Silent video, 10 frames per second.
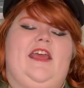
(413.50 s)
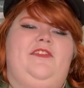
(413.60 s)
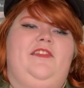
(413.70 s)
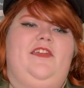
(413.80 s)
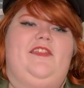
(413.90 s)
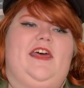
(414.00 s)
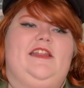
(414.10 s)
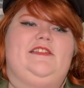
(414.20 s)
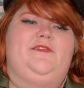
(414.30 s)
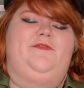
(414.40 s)
I think that that
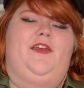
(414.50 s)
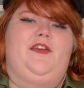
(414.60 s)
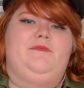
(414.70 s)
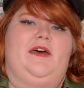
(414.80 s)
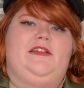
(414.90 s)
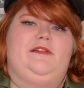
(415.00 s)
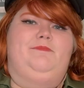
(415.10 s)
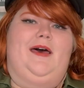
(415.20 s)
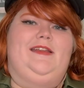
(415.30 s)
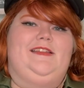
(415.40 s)
is very much
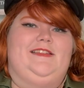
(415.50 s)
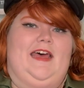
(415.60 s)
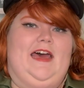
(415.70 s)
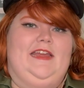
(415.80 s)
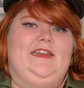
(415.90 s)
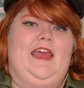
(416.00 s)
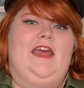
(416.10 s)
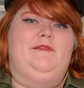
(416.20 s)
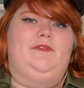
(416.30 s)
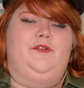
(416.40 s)
by design.
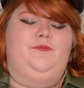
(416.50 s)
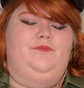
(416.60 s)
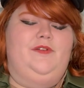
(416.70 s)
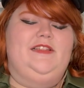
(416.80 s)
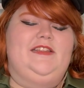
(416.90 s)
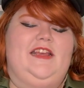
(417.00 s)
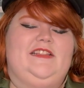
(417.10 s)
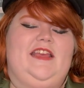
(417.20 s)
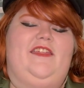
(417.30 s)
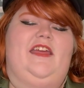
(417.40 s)
And the reason I
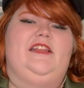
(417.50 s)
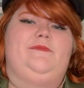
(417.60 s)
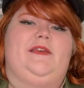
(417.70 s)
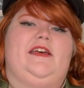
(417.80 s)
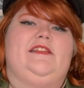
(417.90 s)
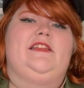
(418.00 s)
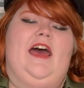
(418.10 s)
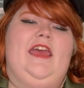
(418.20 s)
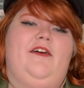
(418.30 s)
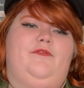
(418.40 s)
say that is because
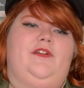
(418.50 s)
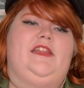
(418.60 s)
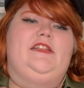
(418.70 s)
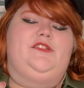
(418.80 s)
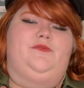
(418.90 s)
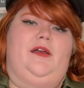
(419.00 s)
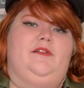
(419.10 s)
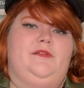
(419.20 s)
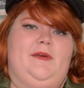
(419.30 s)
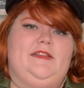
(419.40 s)
I have really
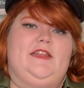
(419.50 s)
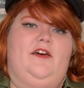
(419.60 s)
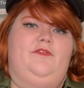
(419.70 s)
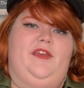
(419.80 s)
surrounded myself